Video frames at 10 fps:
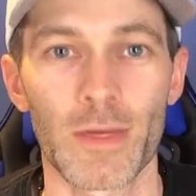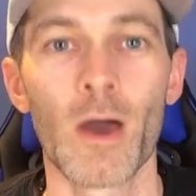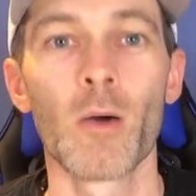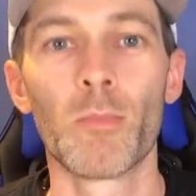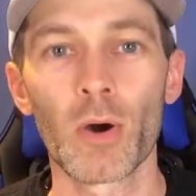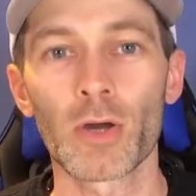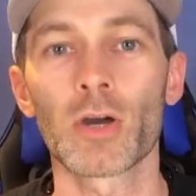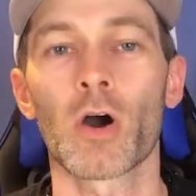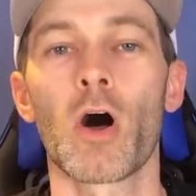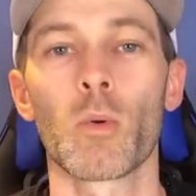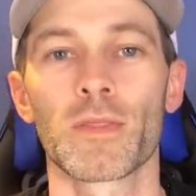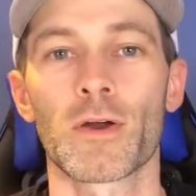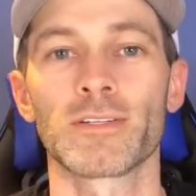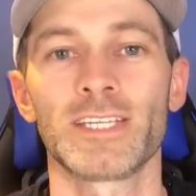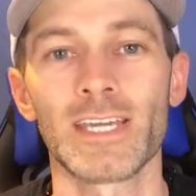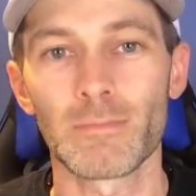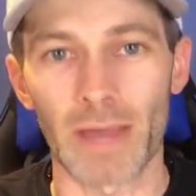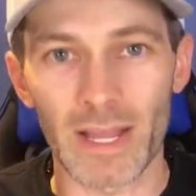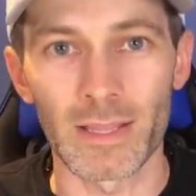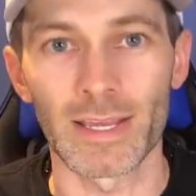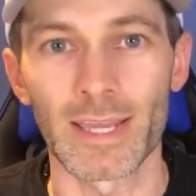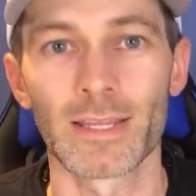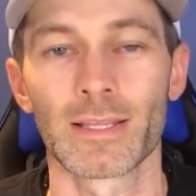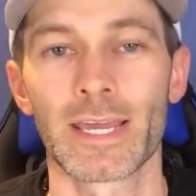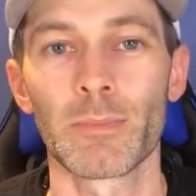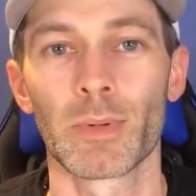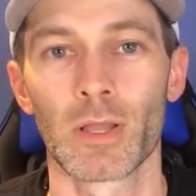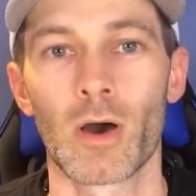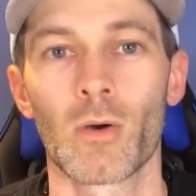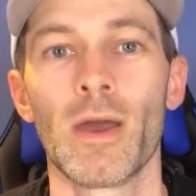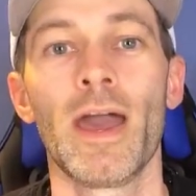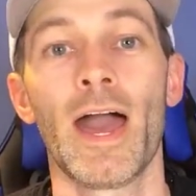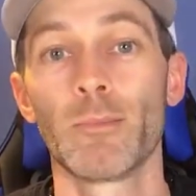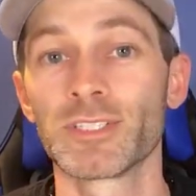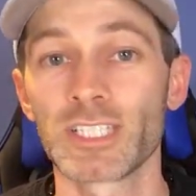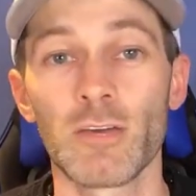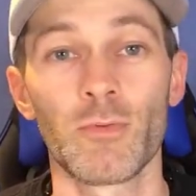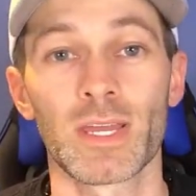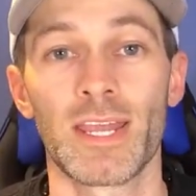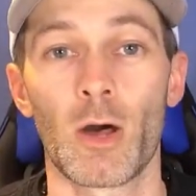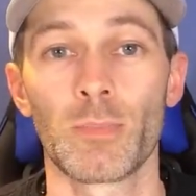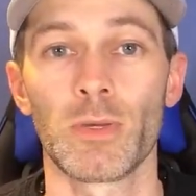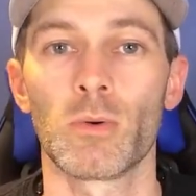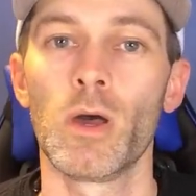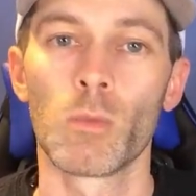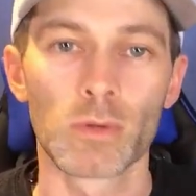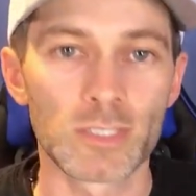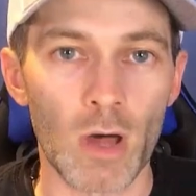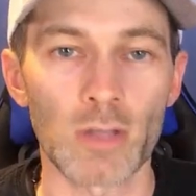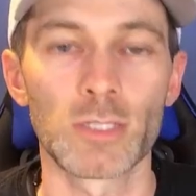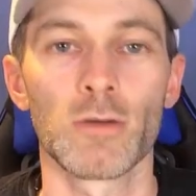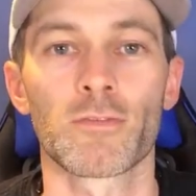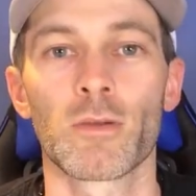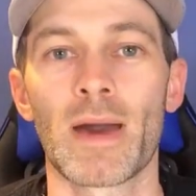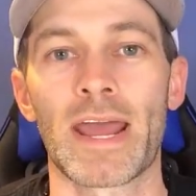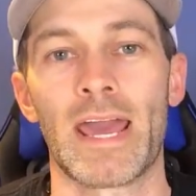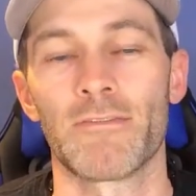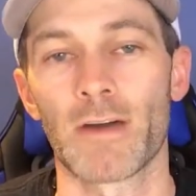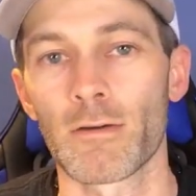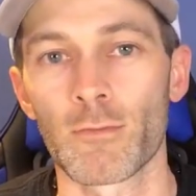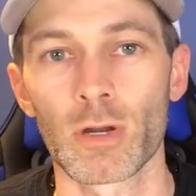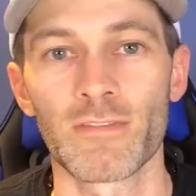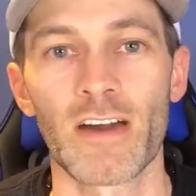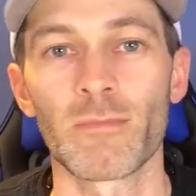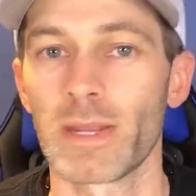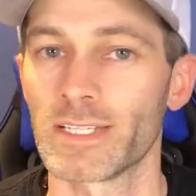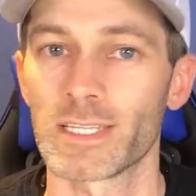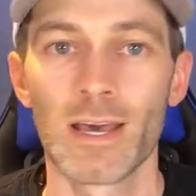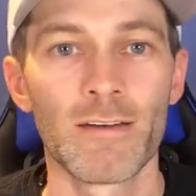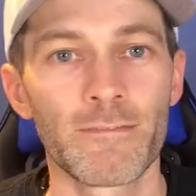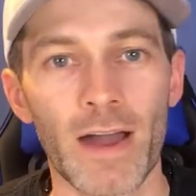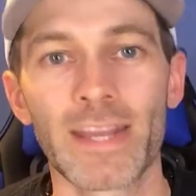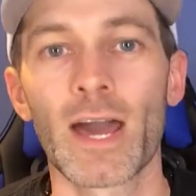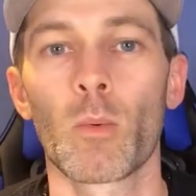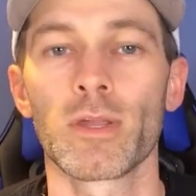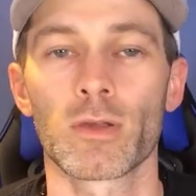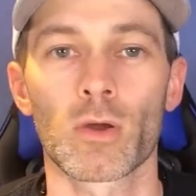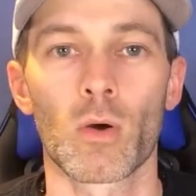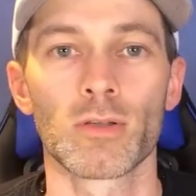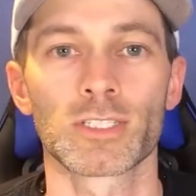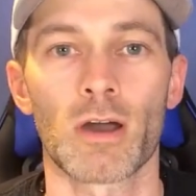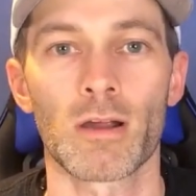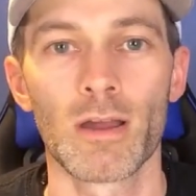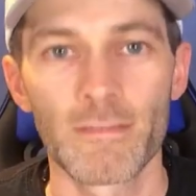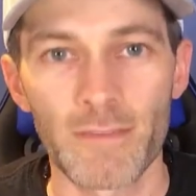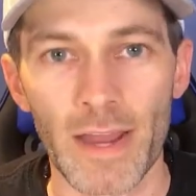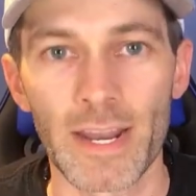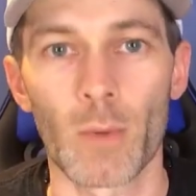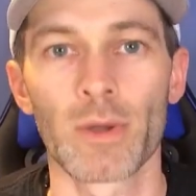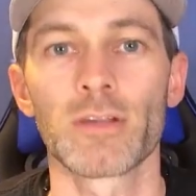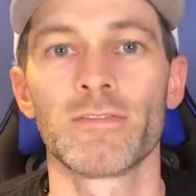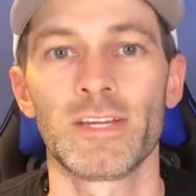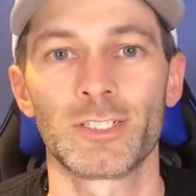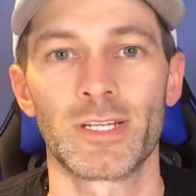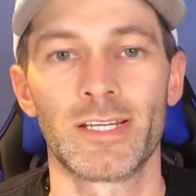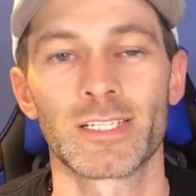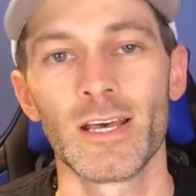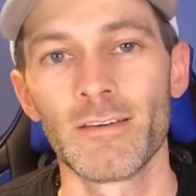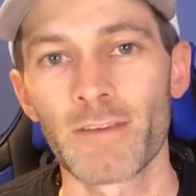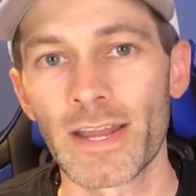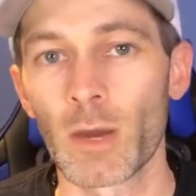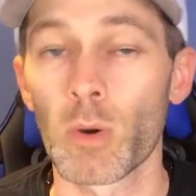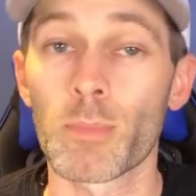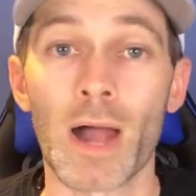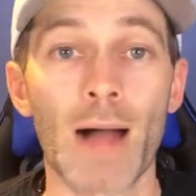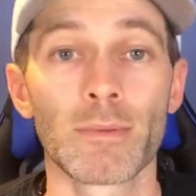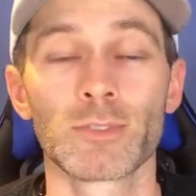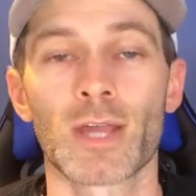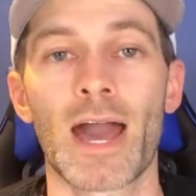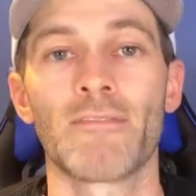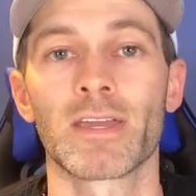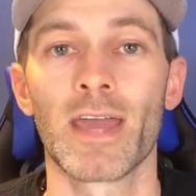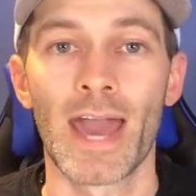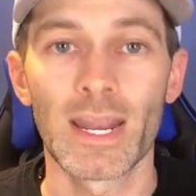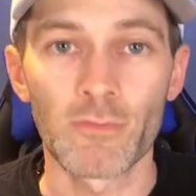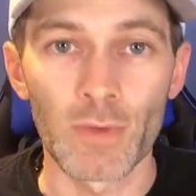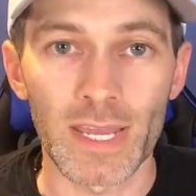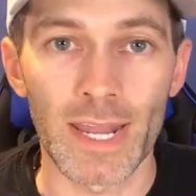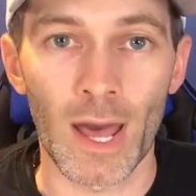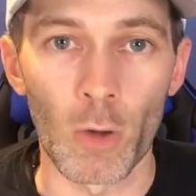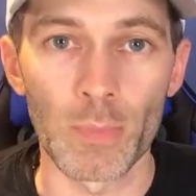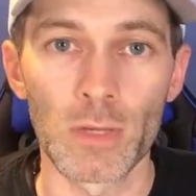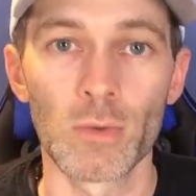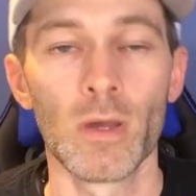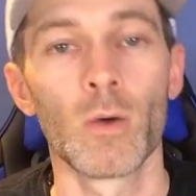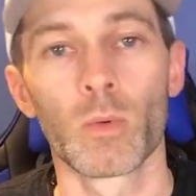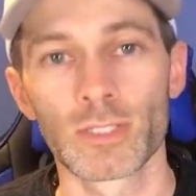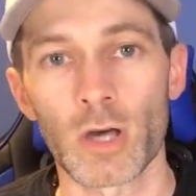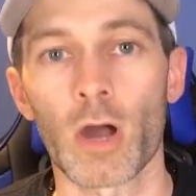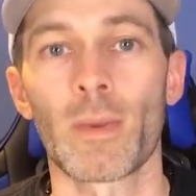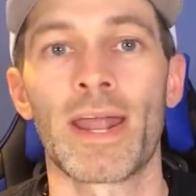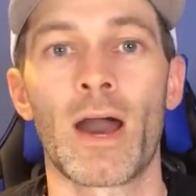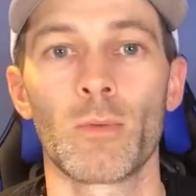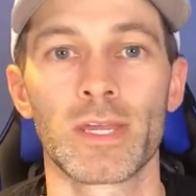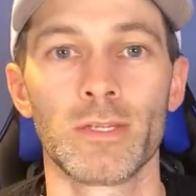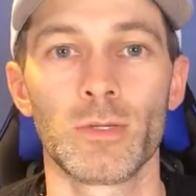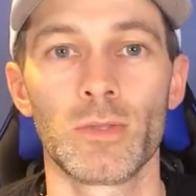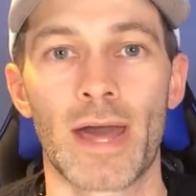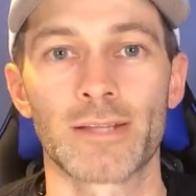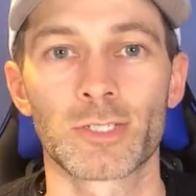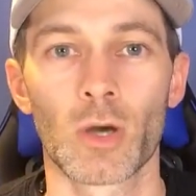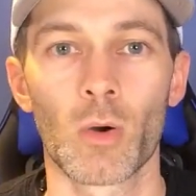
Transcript: book a call with our team by clicking the link below and we'll see if we can help you. We'll talk to you for about a half hour, 45 minutes, find out what your goals are, find out what your vision is, find out what problems you're having, and if we can help you, we'll talk about how we can do that. So,